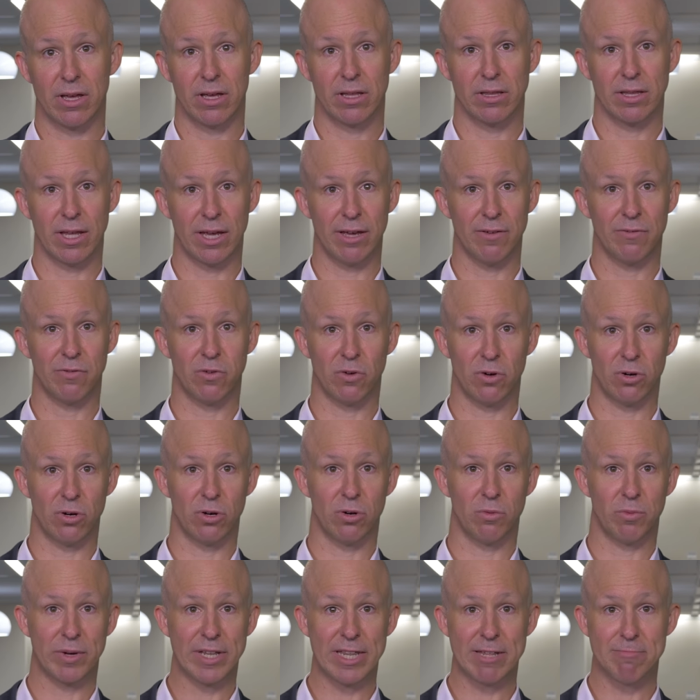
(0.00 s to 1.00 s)

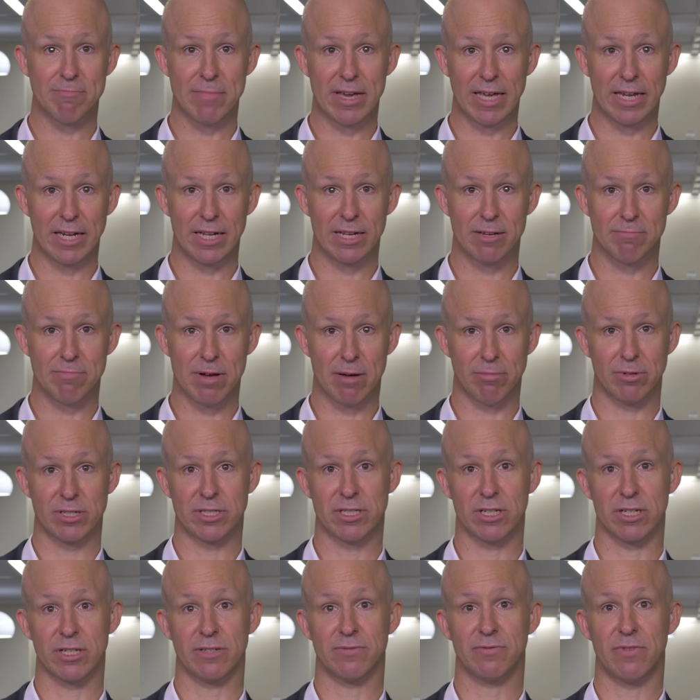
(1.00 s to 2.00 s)
Therefore, when the media
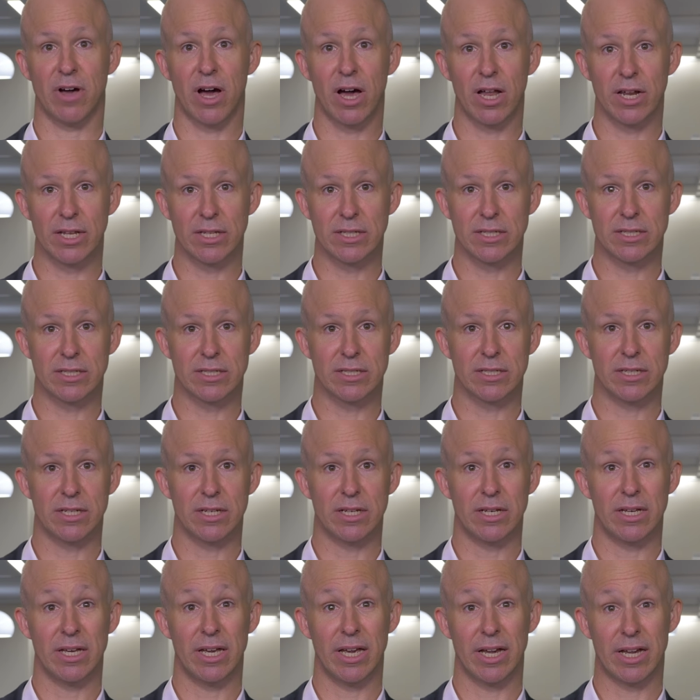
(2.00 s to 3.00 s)
publicise violence,
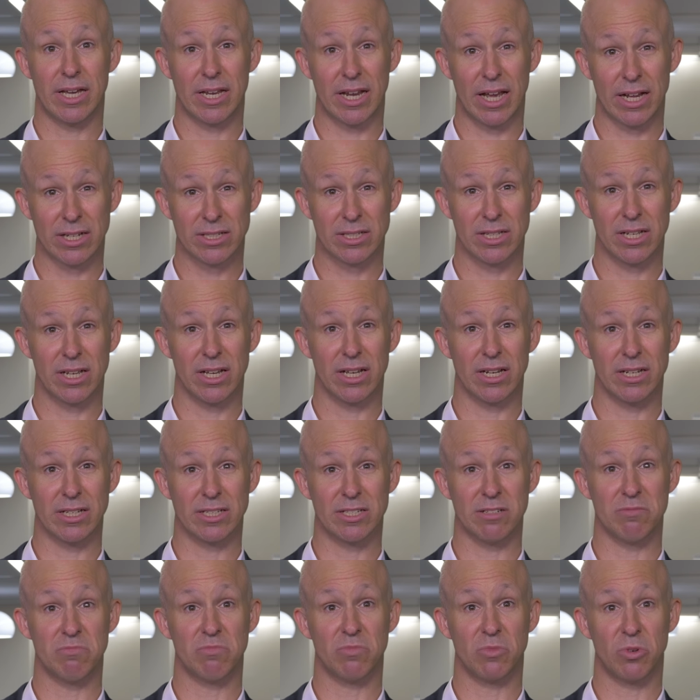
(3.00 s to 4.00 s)
it can actually
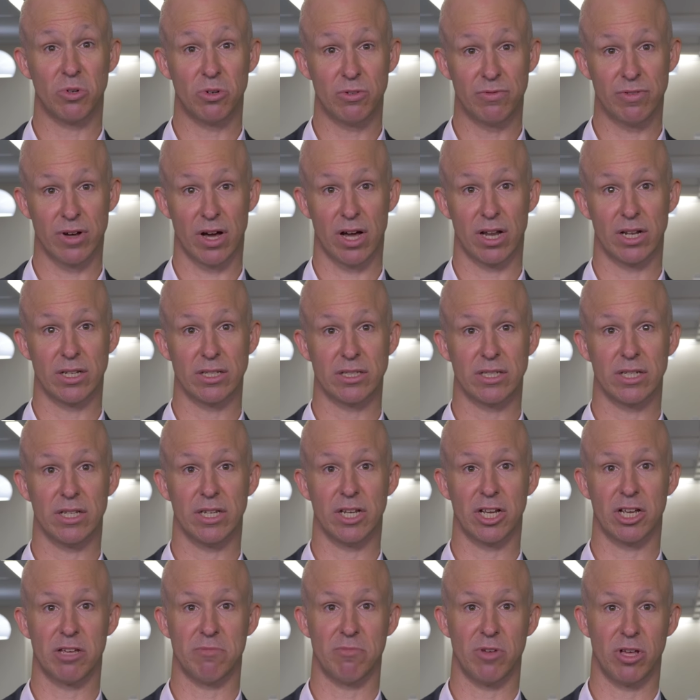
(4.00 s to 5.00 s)
elicit more violence in
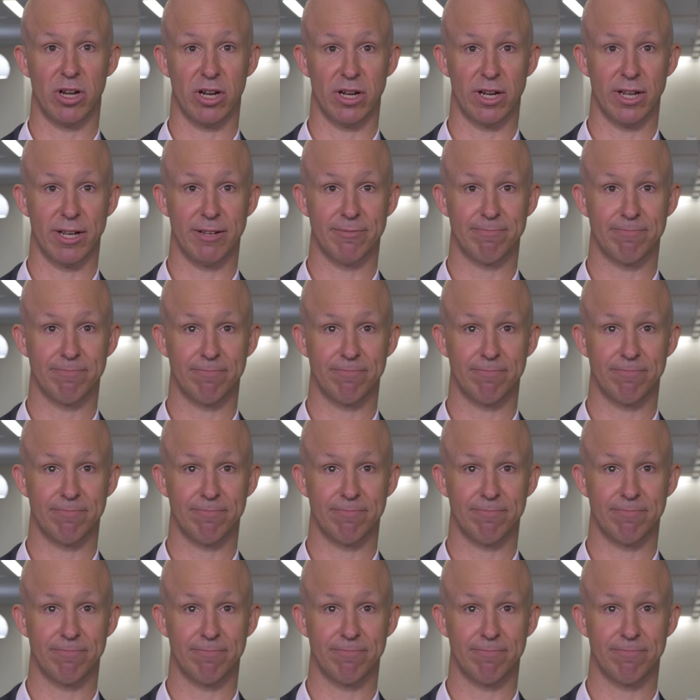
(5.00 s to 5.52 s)
the community.